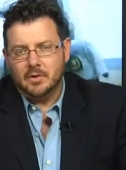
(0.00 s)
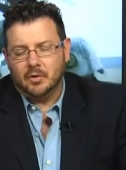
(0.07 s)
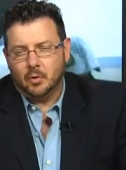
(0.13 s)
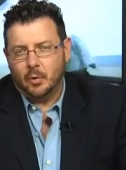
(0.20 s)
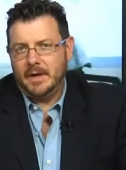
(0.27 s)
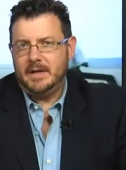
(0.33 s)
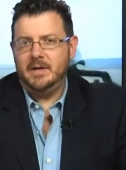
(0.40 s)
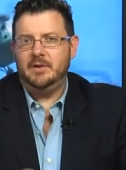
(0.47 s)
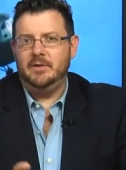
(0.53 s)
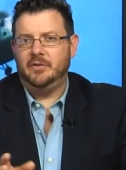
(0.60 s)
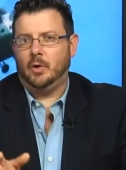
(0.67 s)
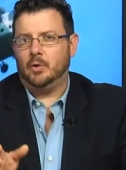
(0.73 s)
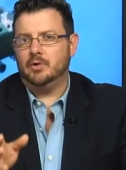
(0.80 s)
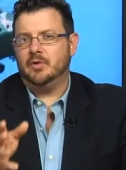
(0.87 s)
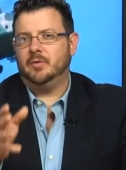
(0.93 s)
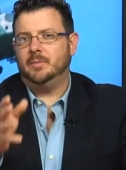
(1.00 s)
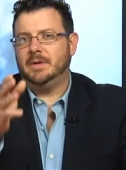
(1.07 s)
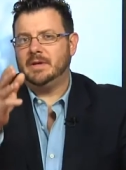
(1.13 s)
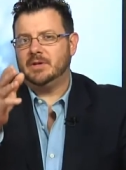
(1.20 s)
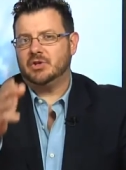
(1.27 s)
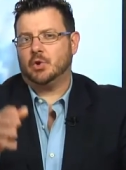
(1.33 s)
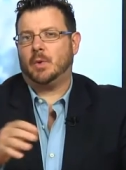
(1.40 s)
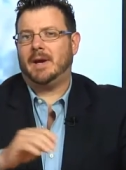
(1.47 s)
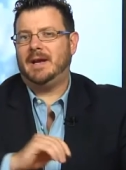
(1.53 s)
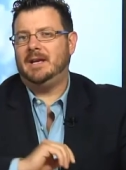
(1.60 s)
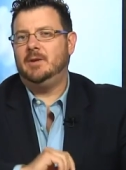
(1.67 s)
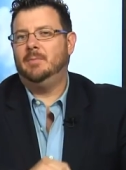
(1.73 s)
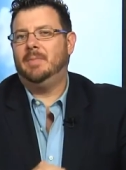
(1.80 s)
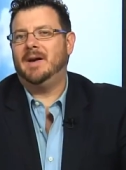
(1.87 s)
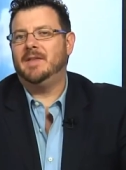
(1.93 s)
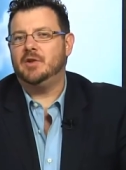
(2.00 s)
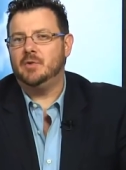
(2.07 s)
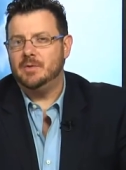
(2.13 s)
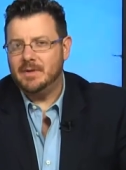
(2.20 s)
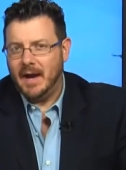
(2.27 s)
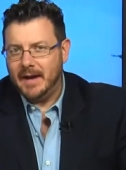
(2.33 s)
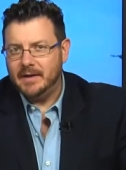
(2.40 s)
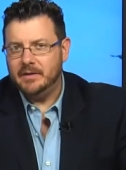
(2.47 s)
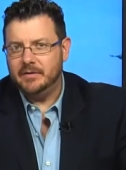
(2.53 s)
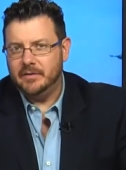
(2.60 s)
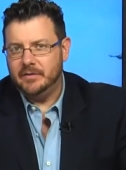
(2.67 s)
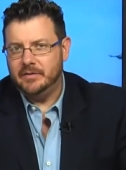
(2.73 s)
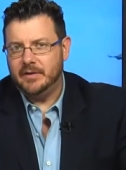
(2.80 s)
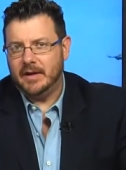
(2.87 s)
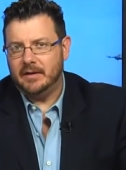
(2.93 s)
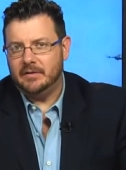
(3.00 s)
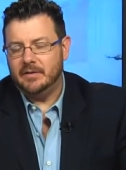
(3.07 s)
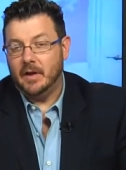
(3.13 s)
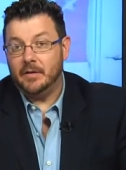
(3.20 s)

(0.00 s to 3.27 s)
Ukrainian soldiers being trained by the United States.